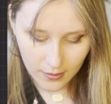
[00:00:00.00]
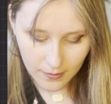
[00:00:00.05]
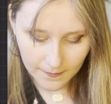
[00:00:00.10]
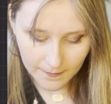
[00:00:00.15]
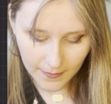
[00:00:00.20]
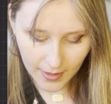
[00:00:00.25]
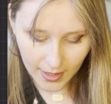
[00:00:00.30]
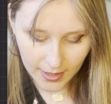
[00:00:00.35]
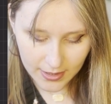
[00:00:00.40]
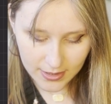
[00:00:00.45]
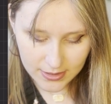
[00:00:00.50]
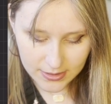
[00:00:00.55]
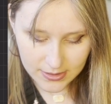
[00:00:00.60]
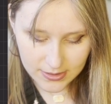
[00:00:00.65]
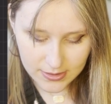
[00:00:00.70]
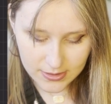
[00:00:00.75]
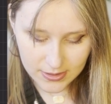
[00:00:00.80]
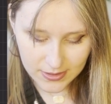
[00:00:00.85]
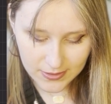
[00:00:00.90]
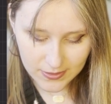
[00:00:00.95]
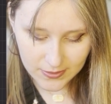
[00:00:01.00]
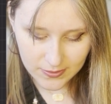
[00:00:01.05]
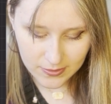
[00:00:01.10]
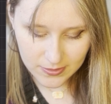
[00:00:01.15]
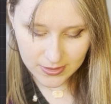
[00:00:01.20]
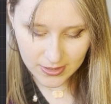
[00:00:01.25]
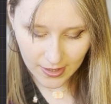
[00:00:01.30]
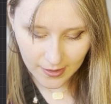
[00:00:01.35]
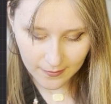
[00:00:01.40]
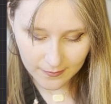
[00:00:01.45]
minus 2
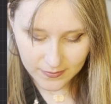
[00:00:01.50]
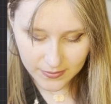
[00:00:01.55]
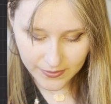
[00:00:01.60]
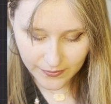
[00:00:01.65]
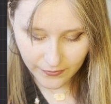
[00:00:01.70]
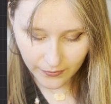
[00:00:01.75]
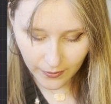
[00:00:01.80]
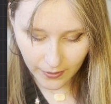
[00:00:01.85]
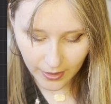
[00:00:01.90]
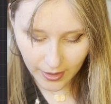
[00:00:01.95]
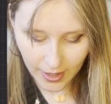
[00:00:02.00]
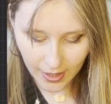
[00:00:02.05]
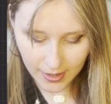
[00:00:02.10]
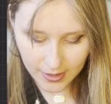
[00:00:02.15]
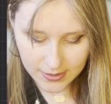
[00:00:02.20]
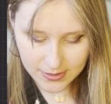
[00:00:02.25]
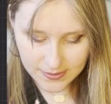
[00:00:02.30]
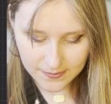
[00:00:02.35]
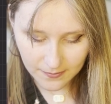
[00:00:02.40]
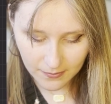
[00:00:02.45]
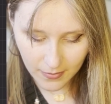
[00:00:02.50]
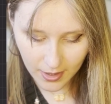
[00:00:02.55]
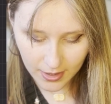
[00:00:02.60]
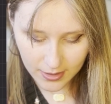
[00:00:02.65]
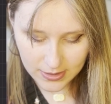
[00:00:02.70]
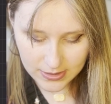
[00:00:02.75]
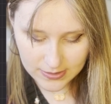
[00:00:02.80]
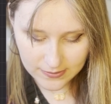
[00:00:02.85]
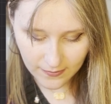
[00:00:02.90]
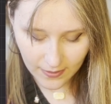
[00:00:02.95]
times 4x
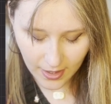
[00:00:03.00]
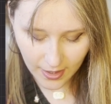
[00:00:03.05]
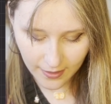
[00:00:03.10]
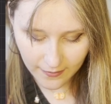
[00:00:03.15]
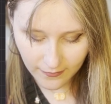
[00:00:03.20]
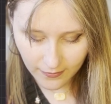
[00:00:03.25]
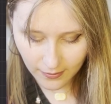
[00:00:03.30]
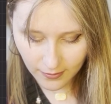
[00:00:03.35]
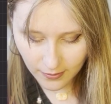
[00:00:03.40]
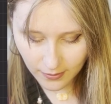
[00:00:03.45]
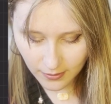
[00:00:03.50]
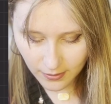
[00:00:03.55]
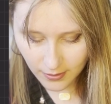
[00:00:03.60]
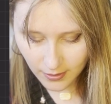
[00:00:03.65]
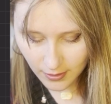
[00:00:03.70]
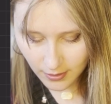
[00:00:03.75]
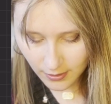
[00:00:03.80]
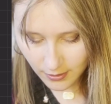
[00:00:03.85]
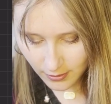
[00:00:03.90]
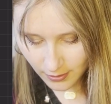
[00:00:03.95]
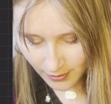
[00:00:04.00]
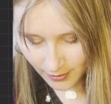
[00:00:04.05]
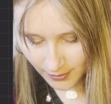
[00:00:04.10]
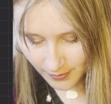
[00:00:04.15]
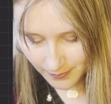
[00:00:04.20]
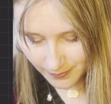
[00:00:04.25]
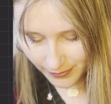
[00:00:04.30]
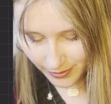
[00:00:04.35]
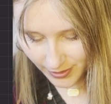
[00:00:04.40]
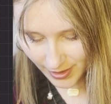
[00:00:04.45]
minus 5
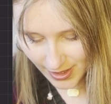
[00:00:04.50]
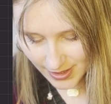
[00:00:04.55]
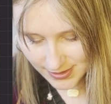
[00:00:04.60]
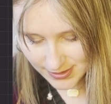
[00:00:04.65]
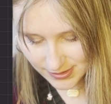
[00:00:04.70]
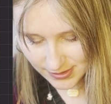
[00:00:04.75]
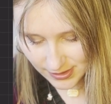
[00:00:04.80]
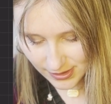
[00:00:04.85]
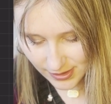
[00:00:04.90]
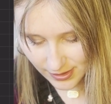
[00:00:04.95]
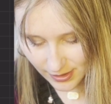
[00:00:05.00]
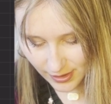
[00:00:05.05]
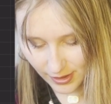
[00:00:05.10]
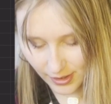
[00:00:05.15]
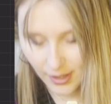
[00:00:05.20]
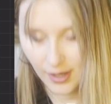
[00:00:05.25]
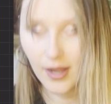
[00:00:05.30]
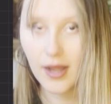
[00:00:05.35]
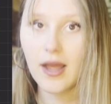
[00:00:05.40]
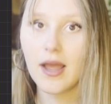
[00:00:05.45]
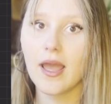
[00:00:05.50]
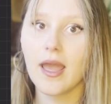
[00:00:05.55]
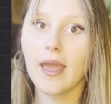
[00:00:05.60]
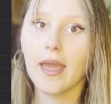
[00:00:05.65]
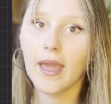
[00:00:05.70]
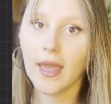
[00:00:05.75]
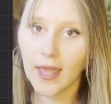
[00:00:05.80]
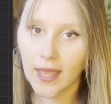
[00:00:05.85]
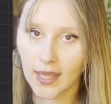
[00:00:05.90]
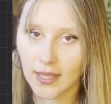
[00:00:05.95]
plus
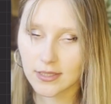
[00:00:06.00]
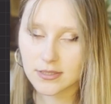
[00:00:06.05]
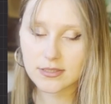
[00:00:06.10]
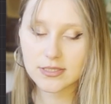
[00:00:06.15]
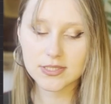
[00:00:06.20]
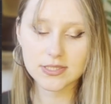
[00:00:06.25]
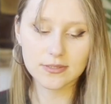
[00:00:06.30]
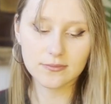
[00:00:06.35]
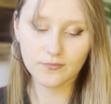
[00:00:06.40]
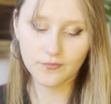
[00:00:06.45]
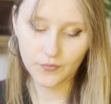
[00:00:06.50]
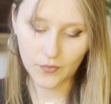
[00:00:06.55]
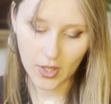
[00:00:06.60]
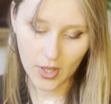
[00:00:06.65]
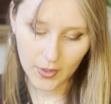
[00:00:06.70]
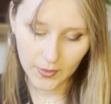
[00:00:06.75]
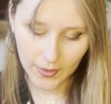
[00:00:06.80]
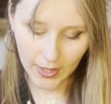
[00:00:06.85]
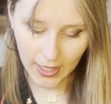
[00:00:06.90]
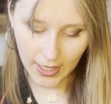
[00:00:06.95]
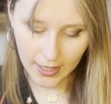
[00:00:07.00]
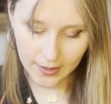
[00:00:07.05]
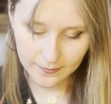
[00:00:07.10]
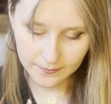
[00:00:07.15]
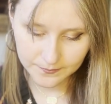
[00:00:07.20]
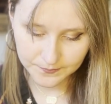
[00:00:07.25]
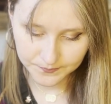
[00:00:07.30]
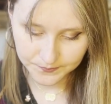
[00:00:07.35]
8. Okay?